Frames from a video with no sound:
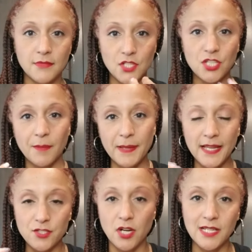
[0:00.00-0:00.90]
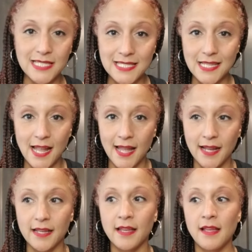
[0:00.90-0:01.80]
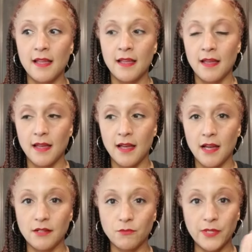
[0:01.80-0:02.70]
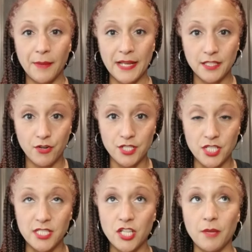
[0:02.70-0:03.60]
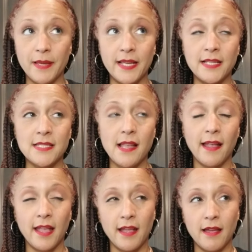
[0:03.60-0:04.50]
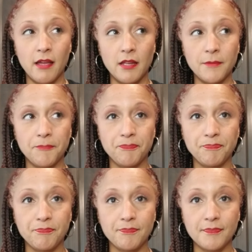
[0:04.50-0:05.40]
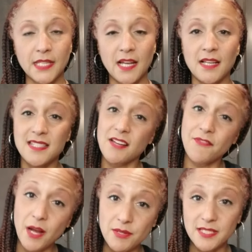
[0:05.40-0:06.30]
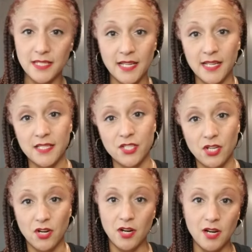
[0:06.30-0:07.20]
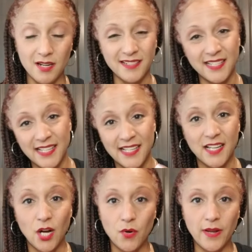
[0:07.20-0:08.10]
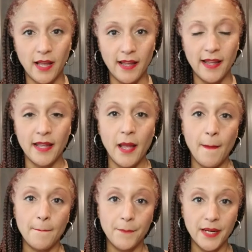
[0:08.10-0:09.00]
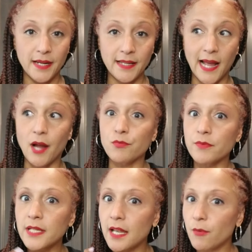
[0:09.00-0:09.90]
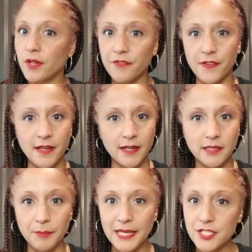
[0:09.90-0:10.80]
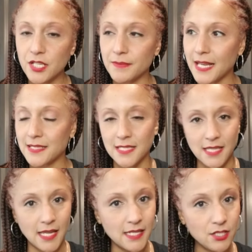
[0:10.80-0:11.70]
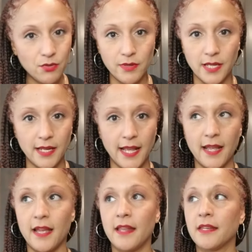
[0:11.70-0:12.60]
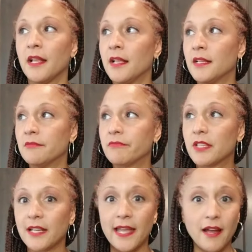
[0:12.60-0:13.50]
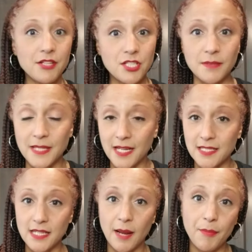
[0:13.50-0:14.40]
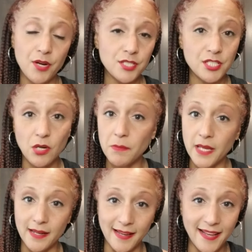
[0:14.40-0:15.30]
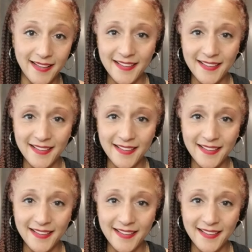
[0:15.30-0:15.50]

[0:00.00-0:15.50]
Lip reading: chickpeas are a good snack when I make the crunchy chickpeas, and sunflower seeds are okay, but I really want to figure out the beet chips. I just can't do it. And the carrot chips, like I said, I burned so many.